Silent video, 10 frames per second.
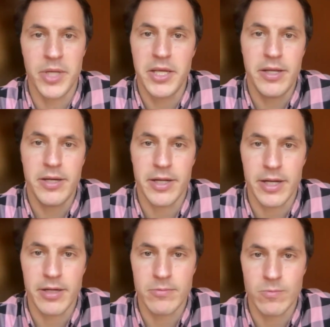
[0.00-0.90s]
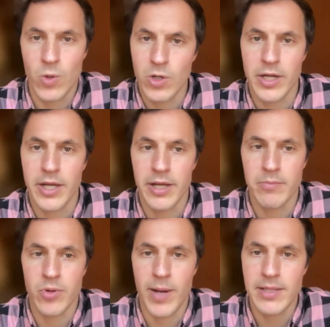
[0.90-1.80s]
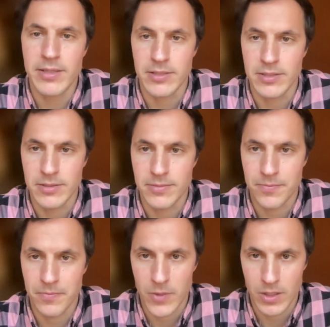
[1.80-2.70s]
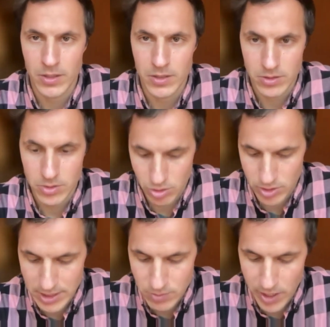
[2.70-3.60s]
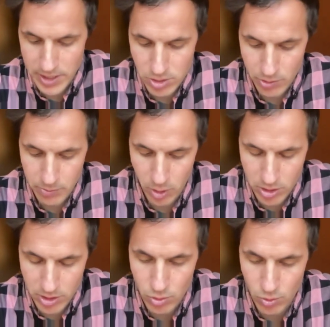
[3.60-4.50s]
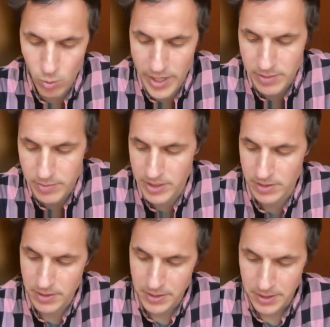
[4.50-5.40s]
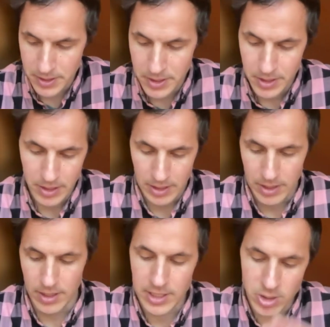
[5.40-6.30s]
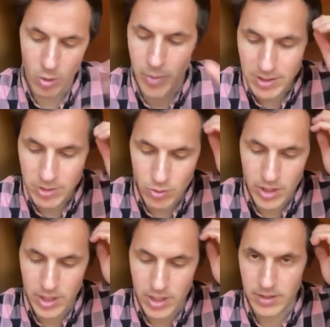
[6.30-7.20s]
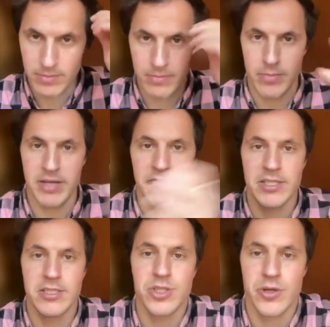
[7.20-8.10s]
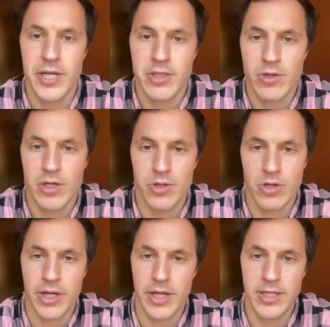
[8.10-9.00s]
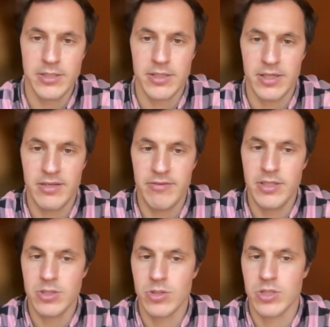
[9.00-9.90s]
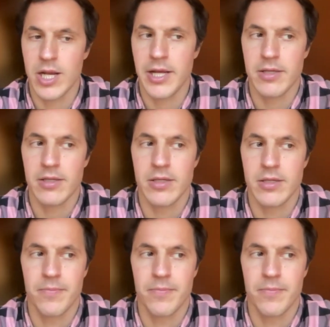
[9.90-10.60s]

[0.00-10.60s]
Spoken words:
be here, I can work, I can provide this. So that's why it's so important to wait. But let's go back to the manifesting generator in your case, Evie. So it's like